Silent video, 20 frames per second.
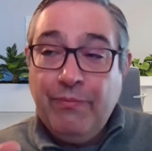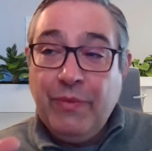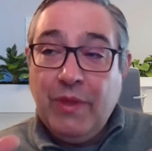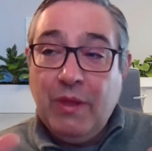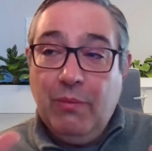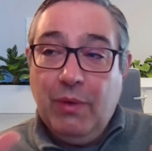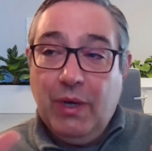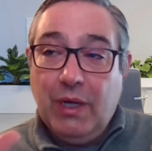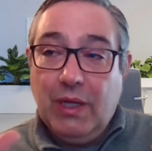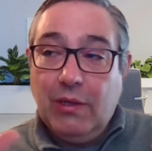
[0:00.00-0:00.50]

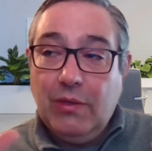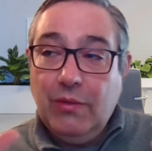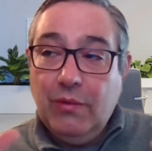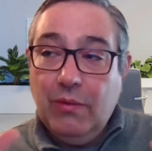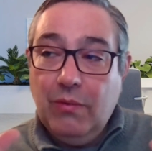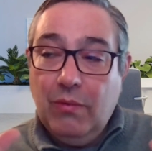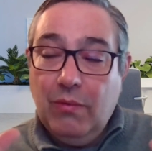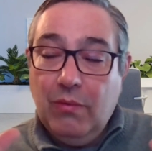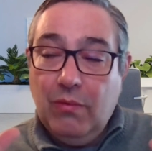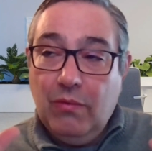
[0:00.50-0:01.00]
but
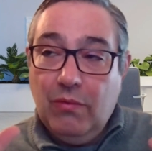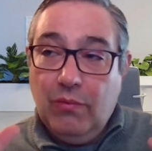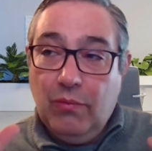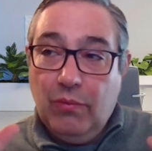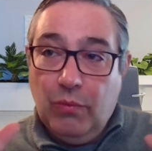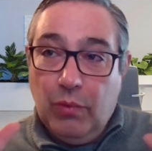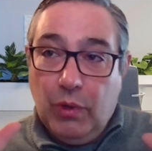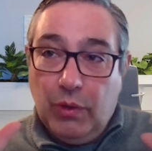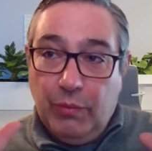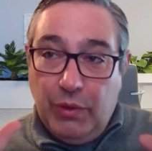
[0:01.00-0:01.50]

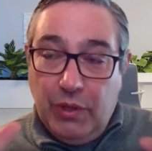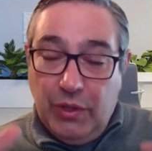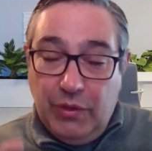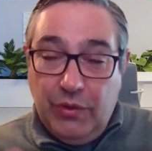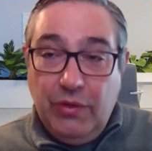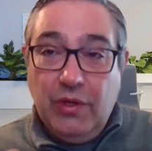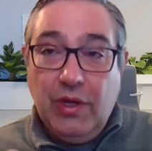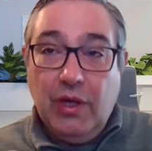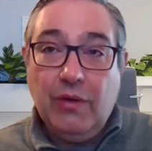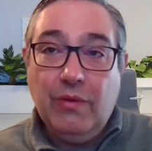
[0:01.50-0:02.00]
what we do
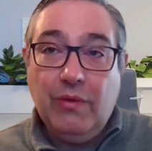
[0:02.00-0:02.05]
know